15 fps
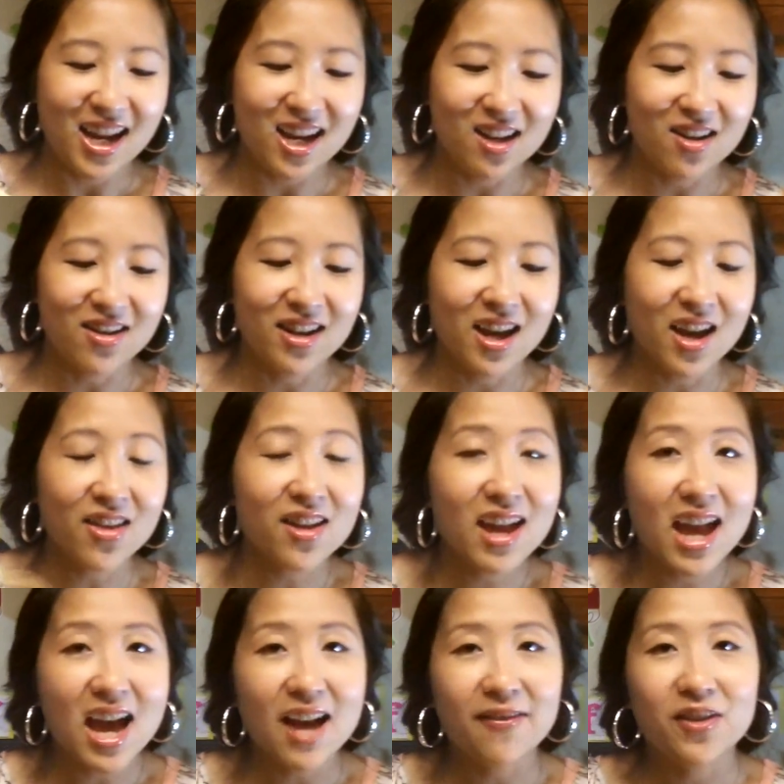and on the
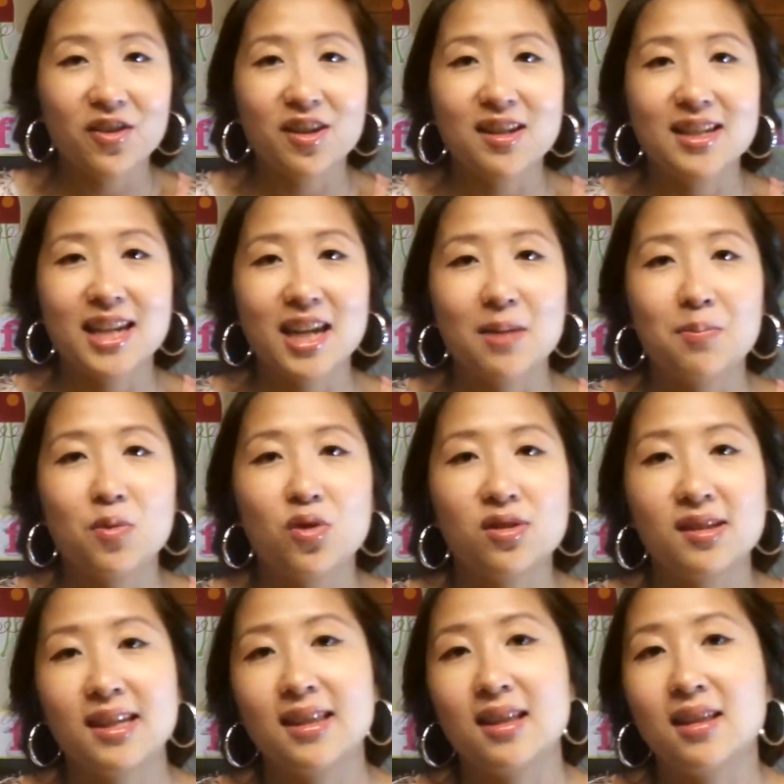other half, it'll contain
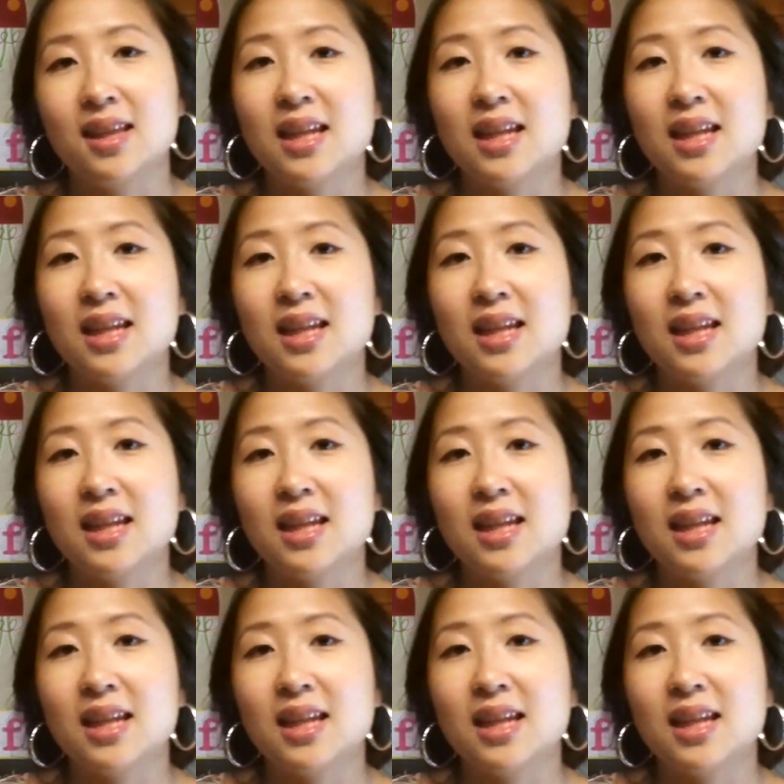mostly the